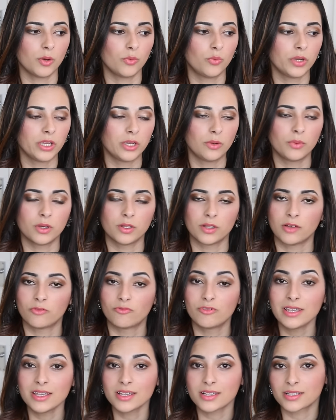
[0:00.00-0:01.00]
We will
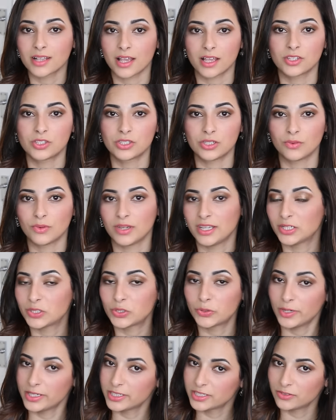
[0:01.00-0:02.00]
reassess you in
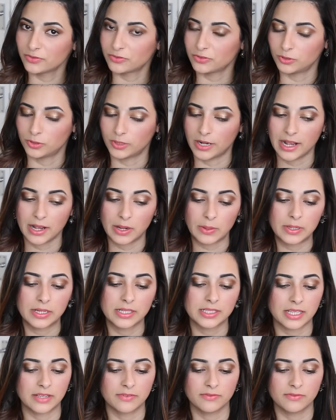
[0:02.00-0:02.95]
24 hours.